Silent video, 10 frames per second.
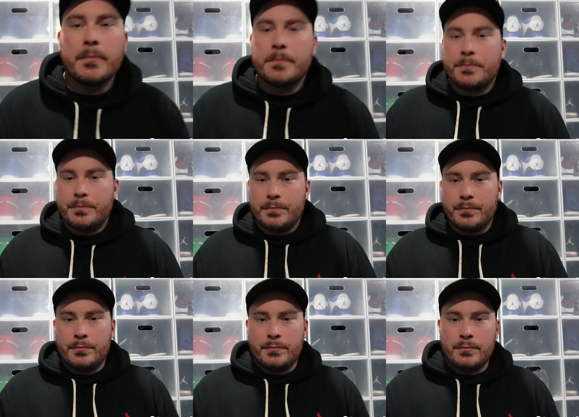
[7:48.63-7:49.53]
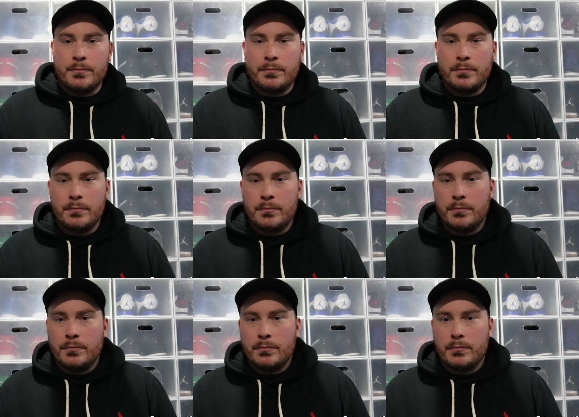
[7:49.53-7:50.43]

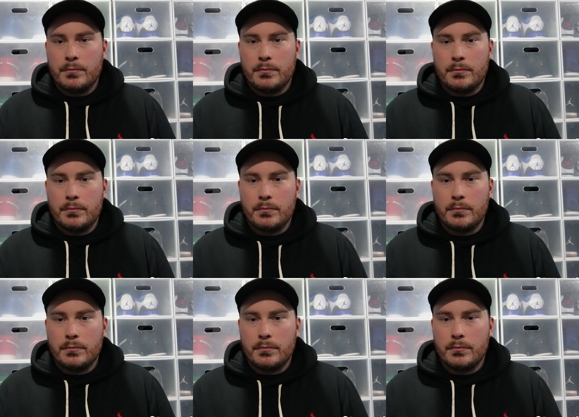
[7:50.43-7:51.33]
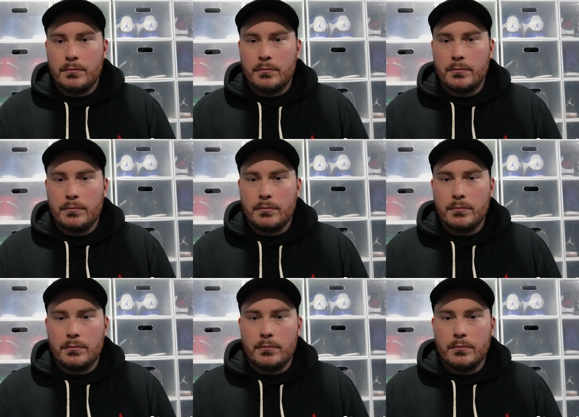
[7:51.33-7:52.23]

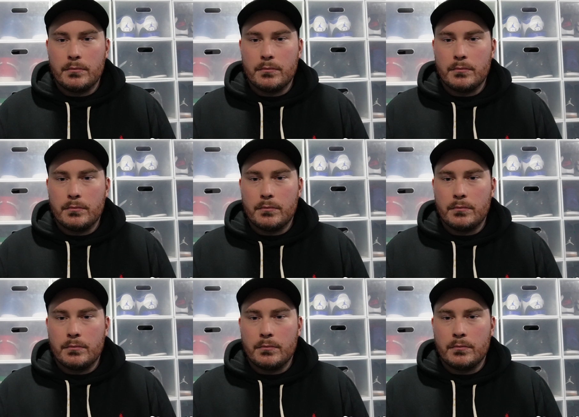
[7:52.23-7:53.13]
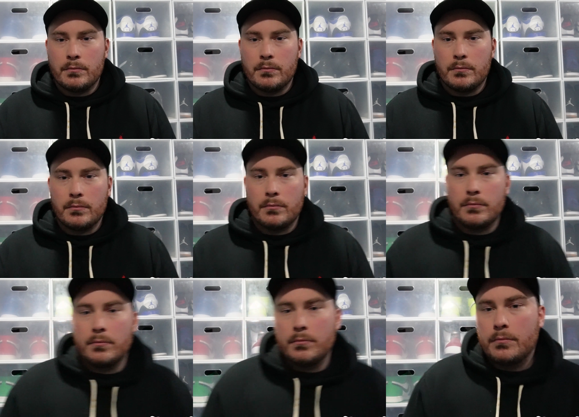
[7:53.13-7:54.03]

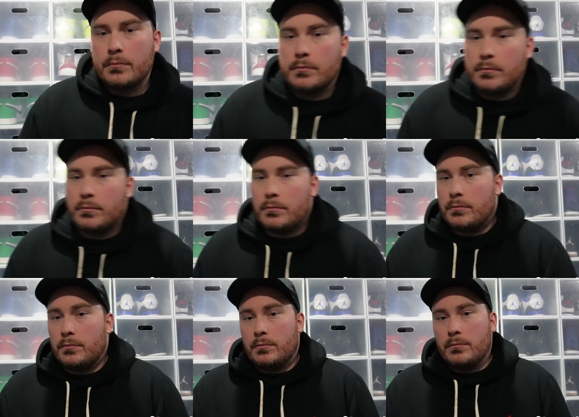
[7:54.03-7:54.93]
(silence)